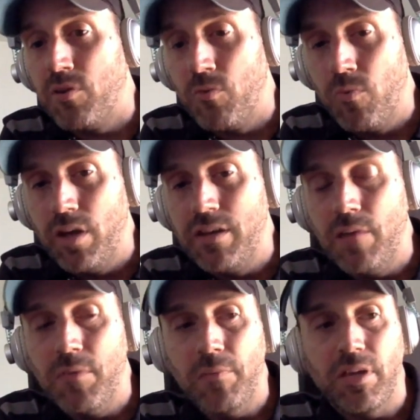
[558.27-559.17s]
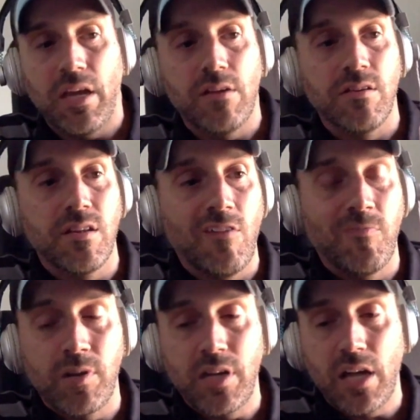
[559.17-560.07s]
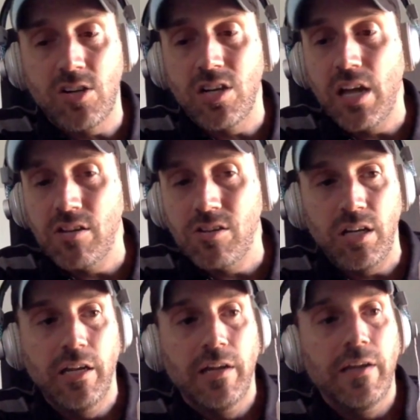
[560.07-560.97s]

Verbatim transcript: or a runtime application self-protection engine.